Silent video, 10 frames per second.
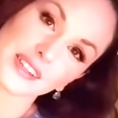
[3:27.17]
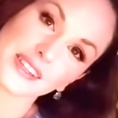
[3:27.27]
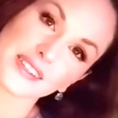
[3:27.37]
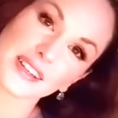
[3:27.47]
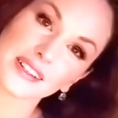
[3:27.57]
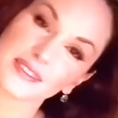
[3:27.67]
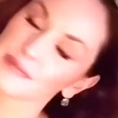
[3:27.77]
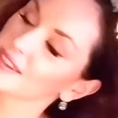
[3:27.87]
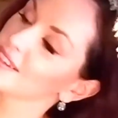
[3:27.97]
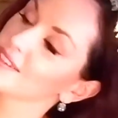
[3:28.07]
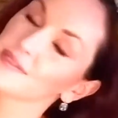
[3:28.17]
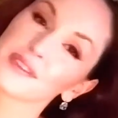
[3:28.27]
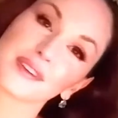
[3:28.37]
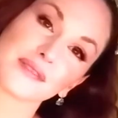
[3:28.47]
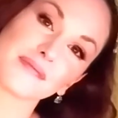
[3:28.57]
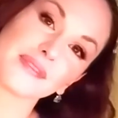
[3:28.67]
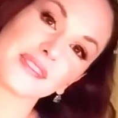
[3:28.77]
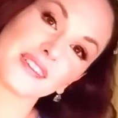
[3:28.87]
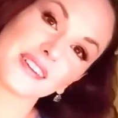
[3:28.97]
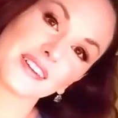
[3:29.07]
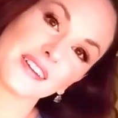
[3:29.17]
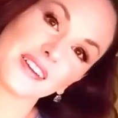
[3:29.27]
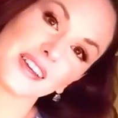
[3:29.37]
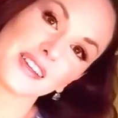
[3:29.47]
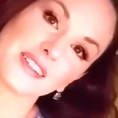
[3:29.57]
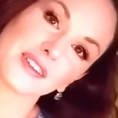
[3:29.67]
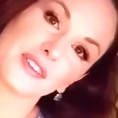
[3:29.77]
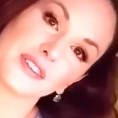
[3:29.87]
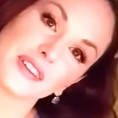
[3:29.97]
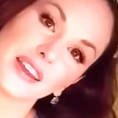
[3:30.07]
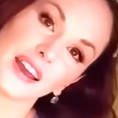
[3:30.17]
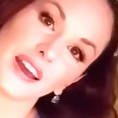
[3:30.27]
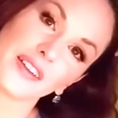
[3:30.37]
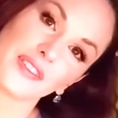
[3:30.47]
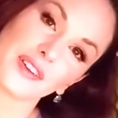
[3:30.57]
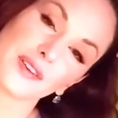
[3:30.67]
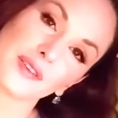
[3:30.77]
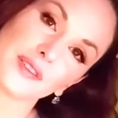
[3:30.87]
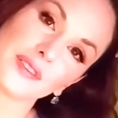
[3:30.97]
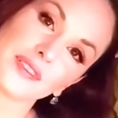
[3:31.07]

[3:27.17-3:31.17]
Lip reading: He's seldom in this room. He's a good cat, though.